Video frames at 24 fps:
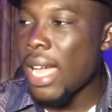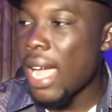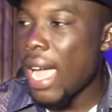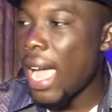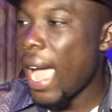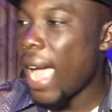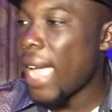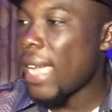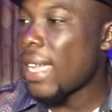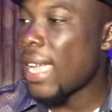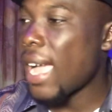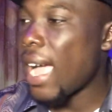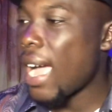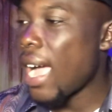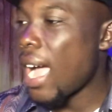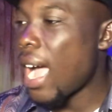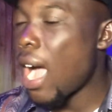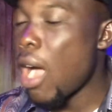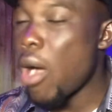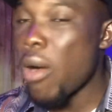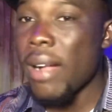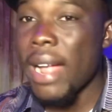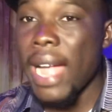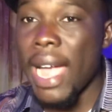
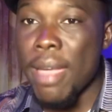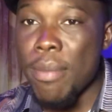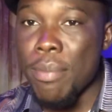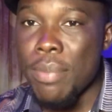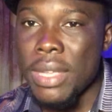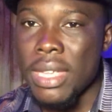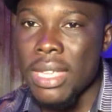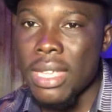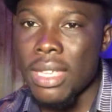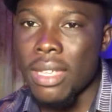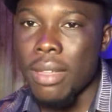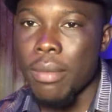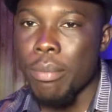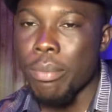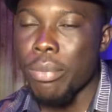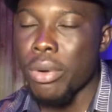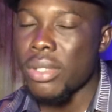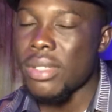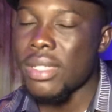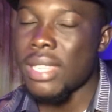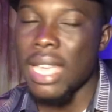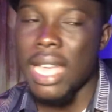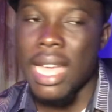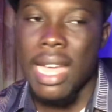how guy B
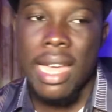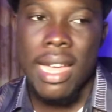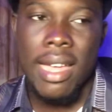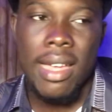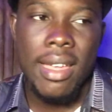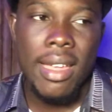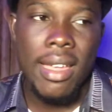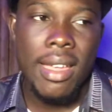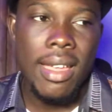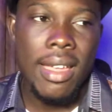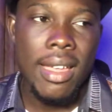bought her